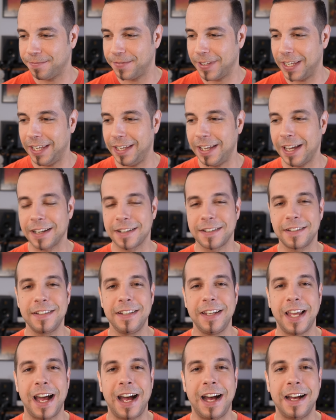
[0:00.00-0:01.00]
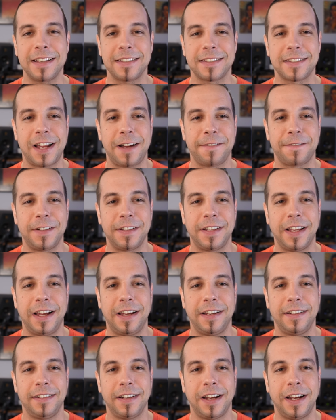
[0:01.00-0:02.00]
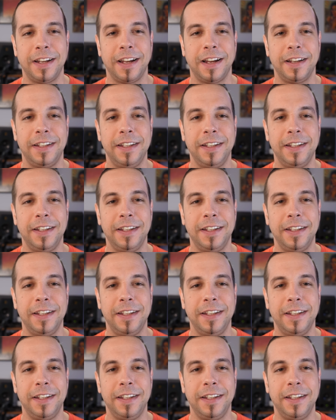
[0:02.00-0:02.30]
he actually asked after that.